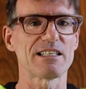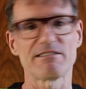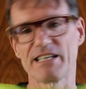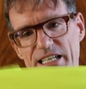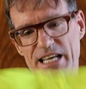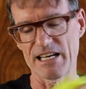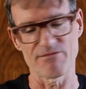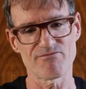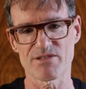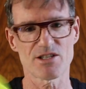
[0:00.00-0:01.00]
Really, again,
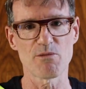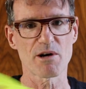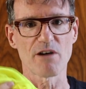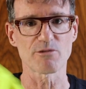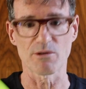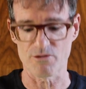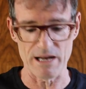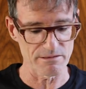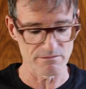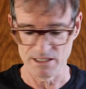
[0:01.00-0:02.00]
super comfortable
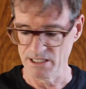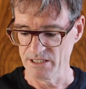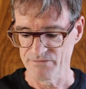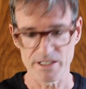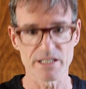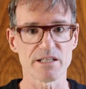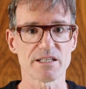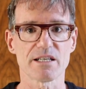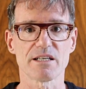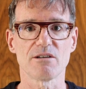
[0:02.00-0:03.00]
throughout.
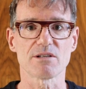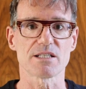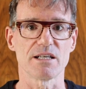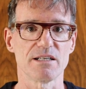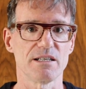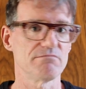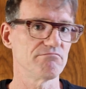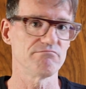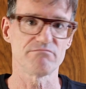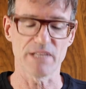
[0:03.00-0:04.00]
Didn't notice
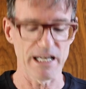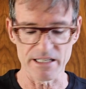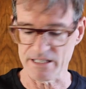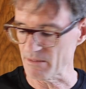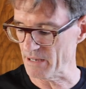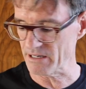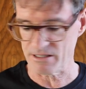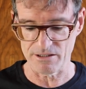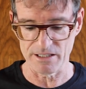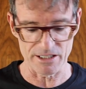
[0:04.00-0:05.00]
anything about
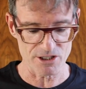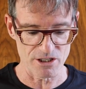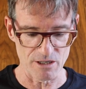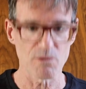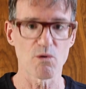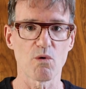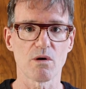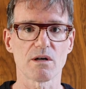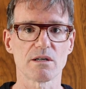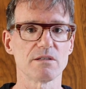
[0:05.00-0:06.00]
it other than I turned up
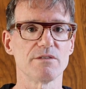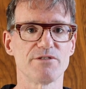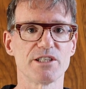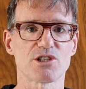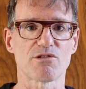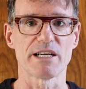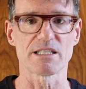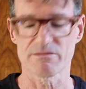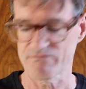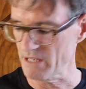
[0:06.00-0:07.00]
and finished the
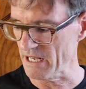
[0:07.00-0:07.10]
race.